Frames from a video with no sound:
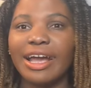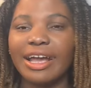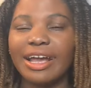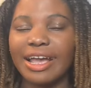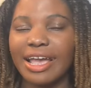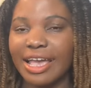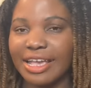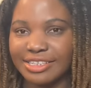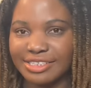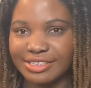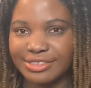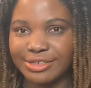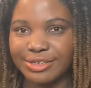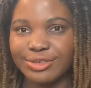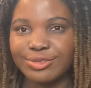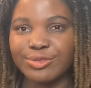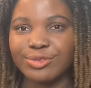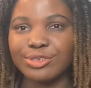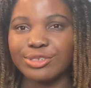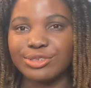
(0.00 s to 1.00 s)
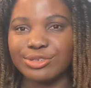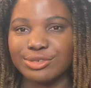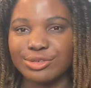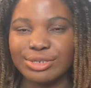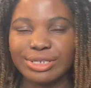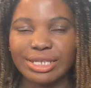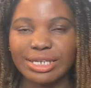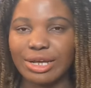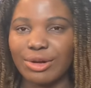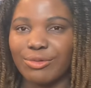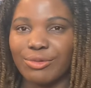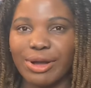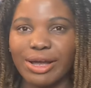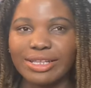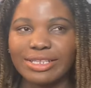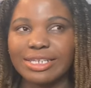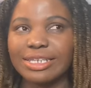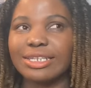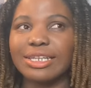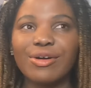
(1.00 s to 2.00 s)
Hyeseon was looking at
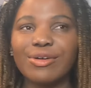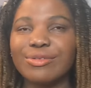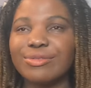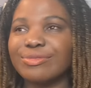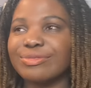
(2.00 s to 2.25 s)
Gwanhee.